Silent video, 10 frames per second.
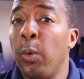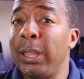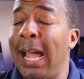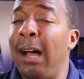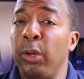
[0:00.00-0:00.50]

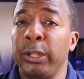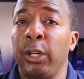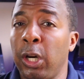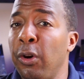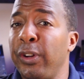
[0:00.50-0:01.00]
without
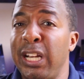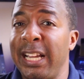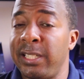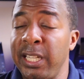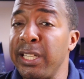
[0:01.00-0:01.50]
their COVID
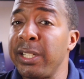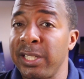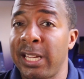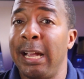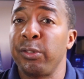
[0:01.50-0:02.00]
19
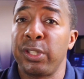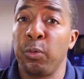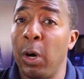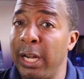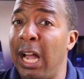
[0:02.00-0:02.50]
discounts
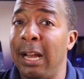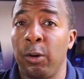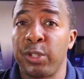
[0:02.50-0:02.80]
and whatnot,